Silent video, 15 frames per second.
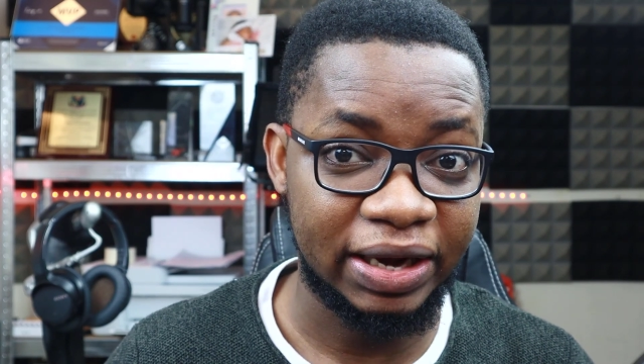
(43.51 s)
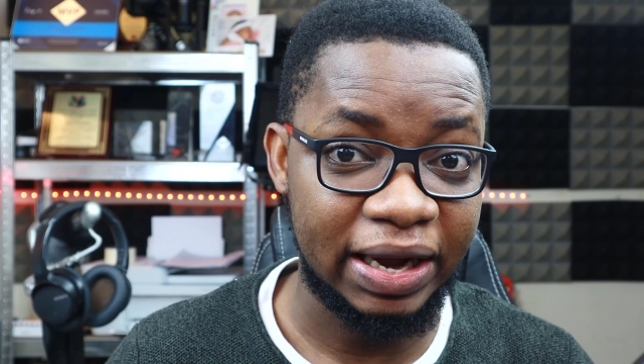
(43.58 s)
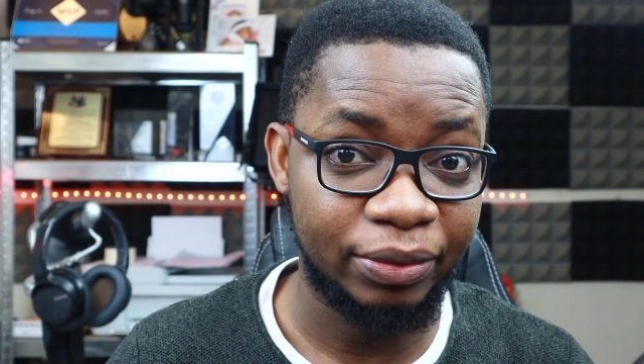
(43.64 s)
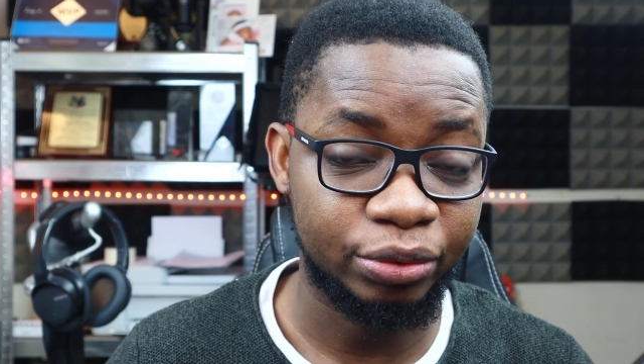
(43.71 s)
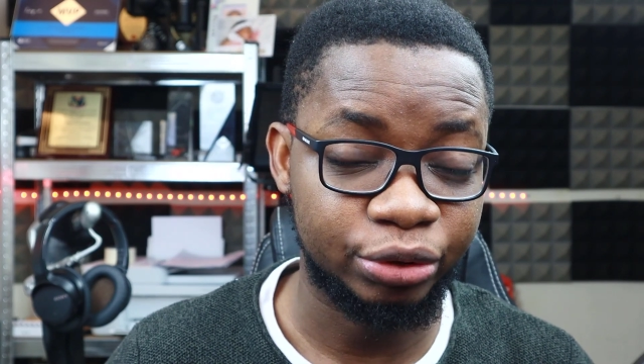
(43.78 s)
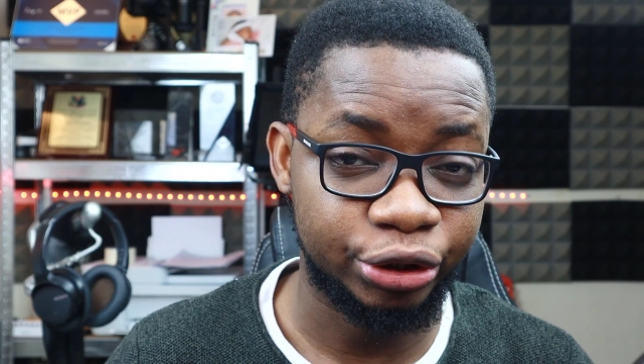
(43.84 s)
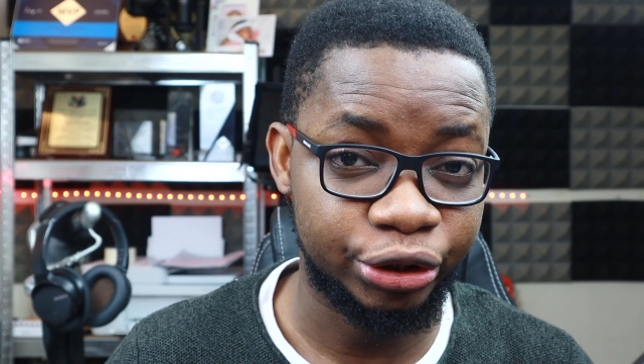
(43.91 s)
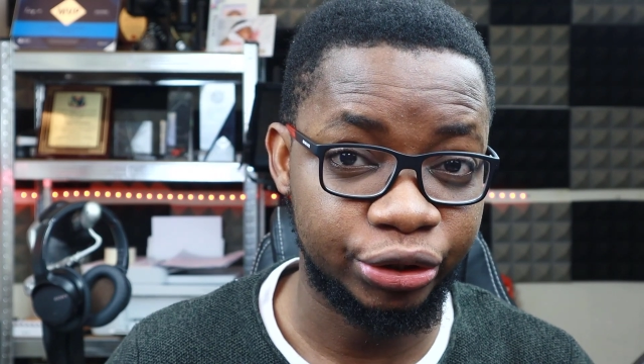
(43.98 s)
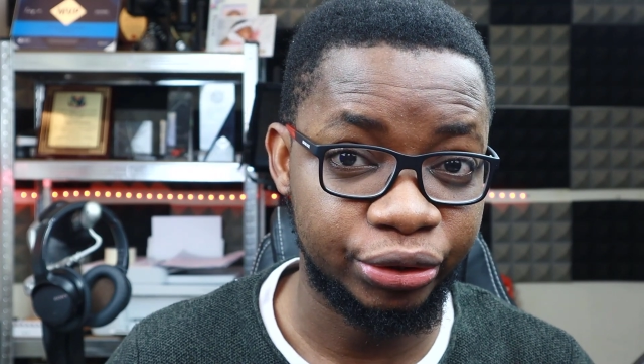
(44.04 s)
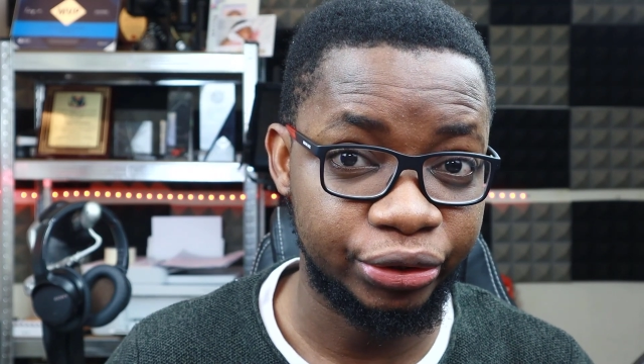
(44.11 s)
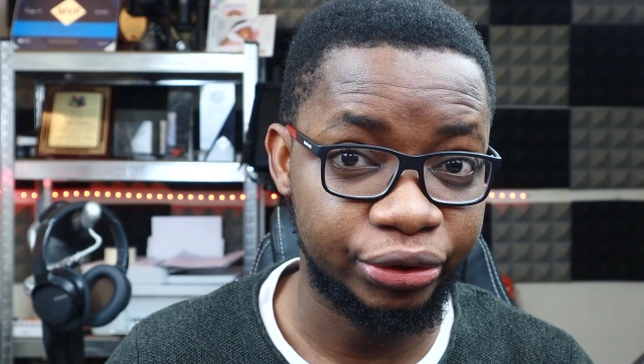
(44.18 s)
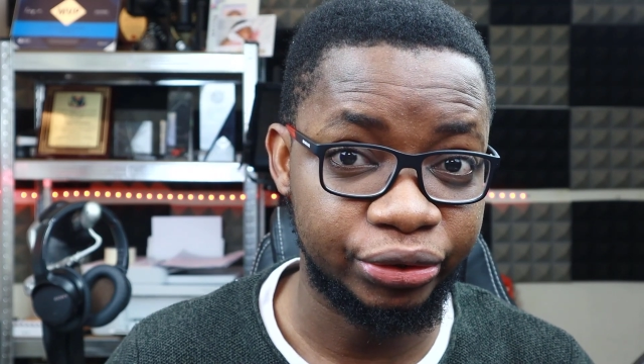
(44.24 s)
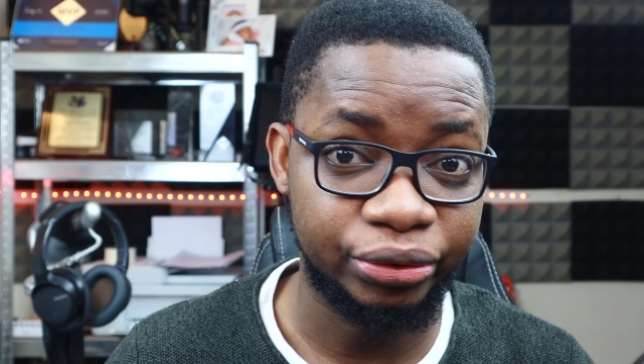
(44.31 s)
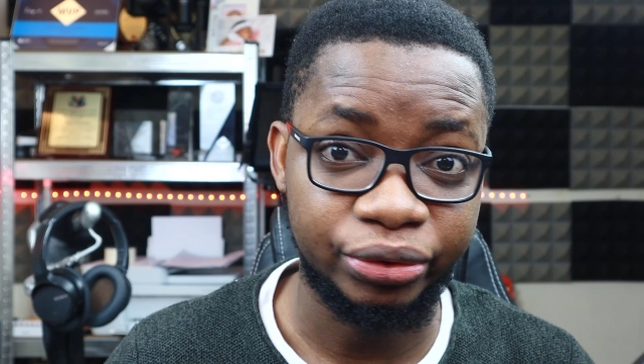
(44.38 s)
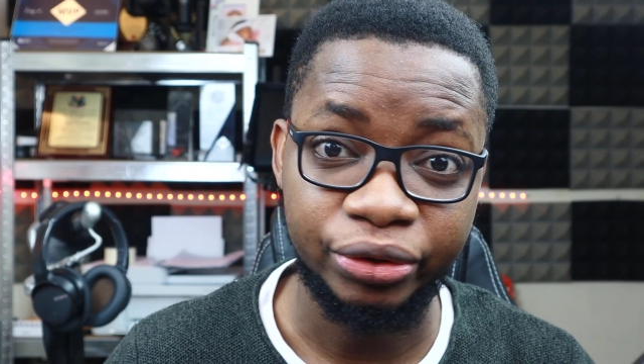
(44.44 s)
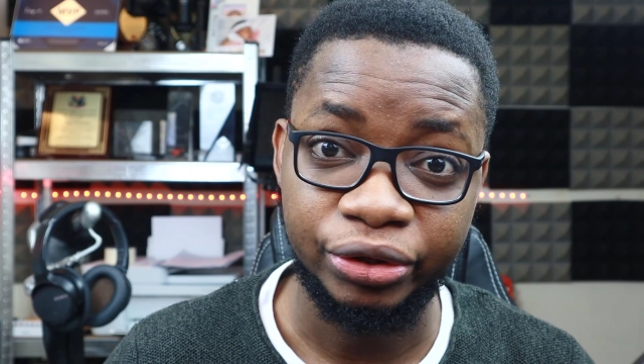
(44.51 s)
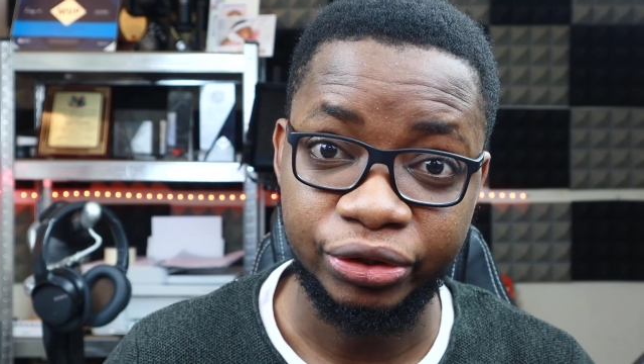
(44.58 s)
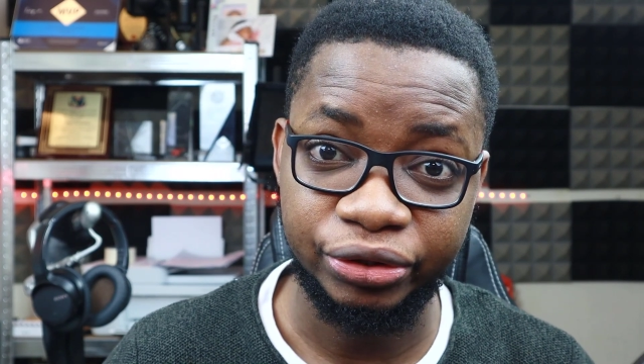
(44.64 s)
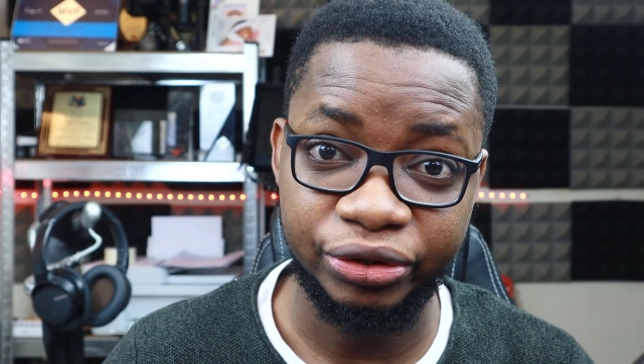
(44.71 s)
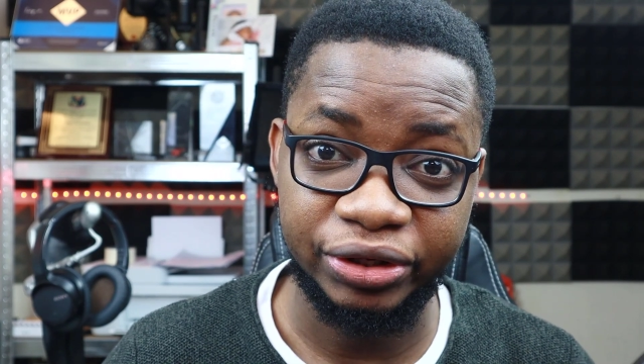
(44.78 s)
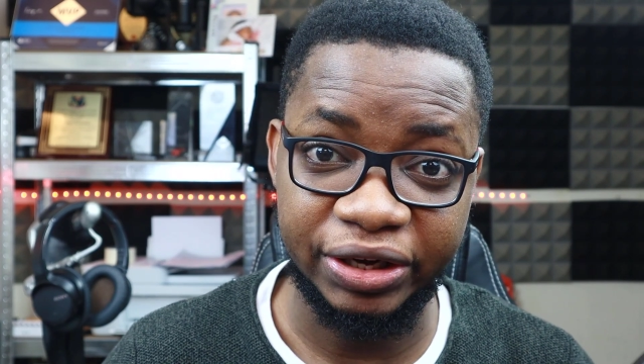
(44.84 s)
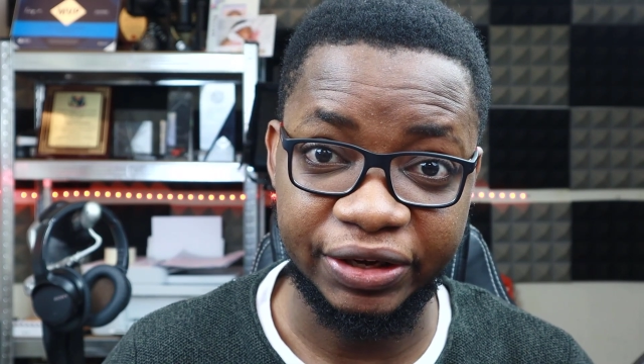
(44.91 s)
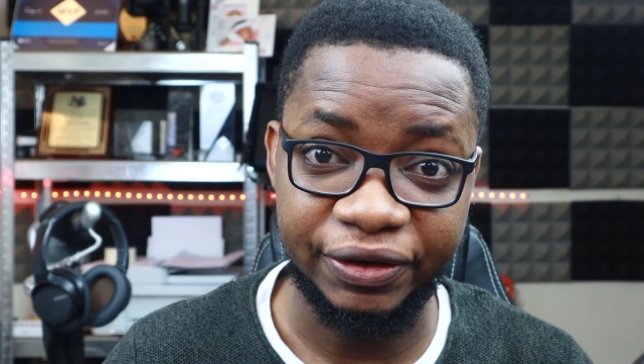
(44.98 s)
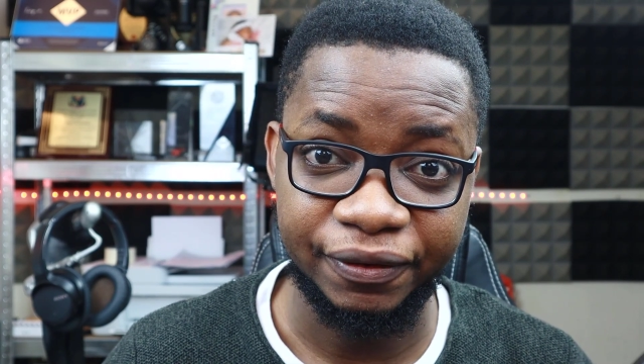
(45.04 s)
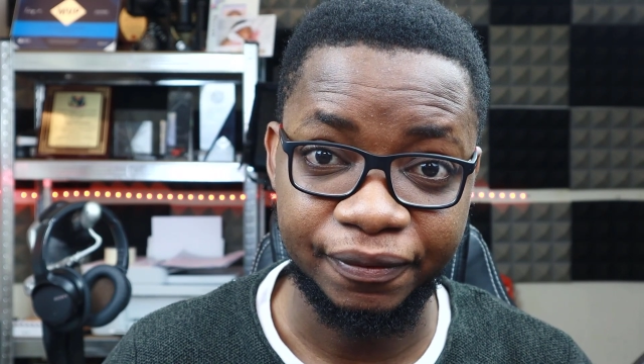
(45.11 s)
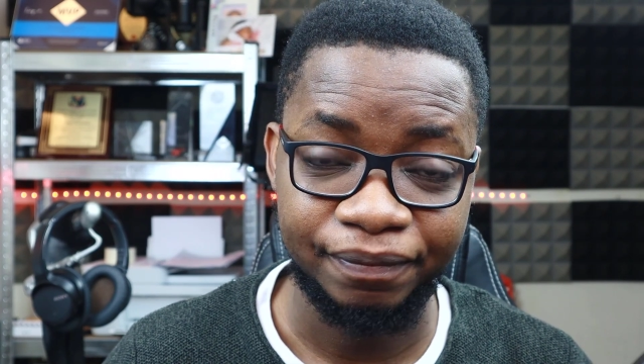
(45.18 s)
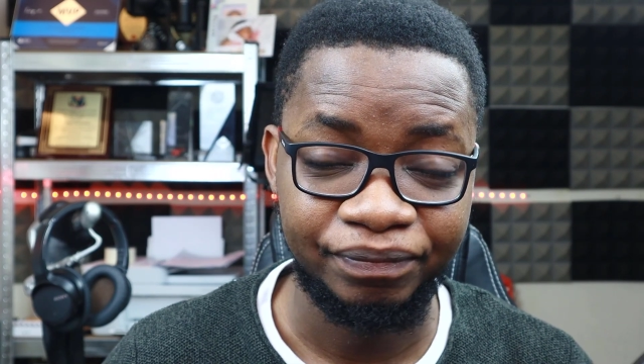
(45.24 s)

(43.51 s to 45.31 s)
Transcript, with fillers: I want to show you today.